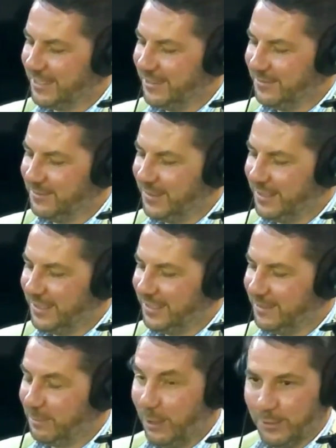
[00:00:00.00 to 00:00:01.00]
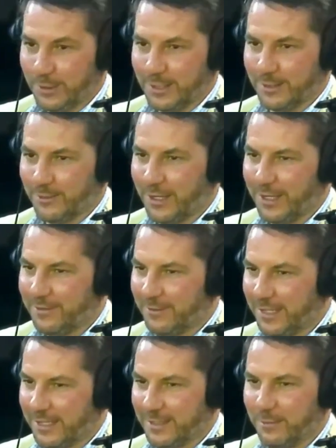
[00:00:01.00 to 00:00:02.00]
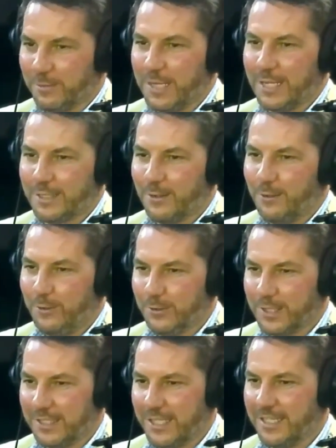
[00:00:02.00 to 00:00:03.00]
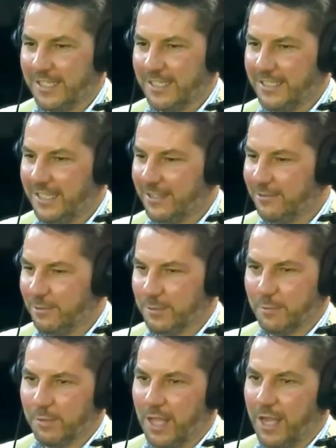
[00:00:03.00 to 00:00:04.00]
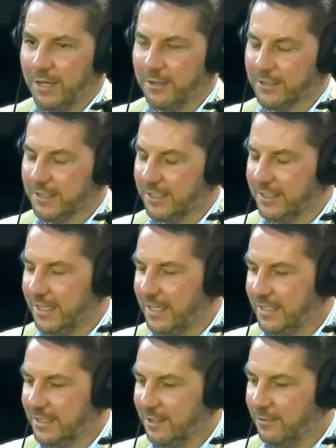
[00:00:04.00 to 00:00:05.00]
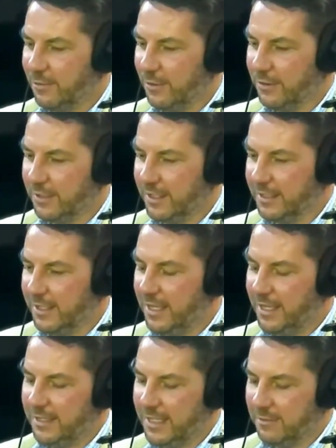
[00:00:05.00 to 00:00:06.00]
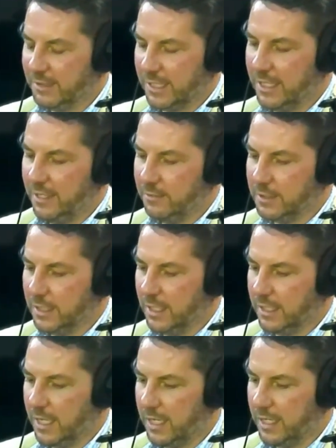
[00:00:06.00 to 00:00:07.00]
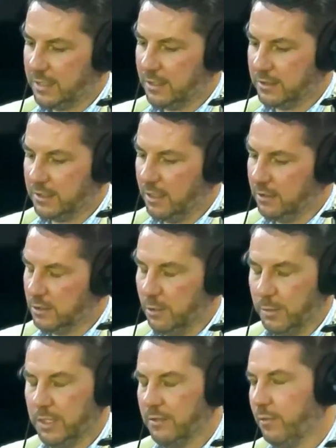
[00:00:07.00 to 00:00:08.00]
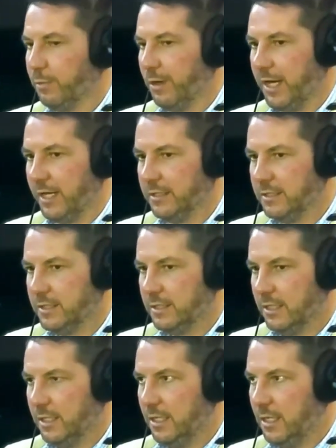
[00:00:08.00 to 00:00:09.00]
some bonuses, right? We had some case goals at the end of from suppliers and so forth, and that was the key. It was I got to sell so many different brands.